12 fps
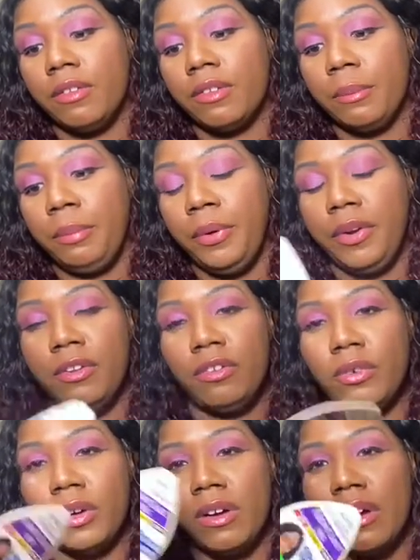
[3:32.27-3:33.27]
I'm pretty
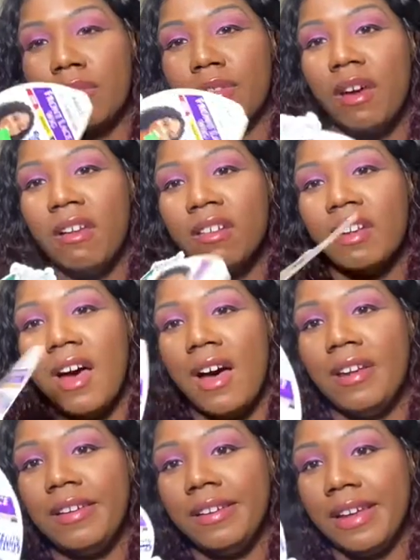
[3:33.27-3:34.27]
sure it costs a lot
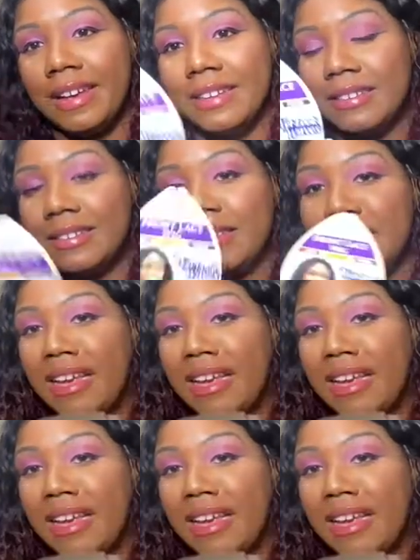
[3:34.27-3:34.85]
less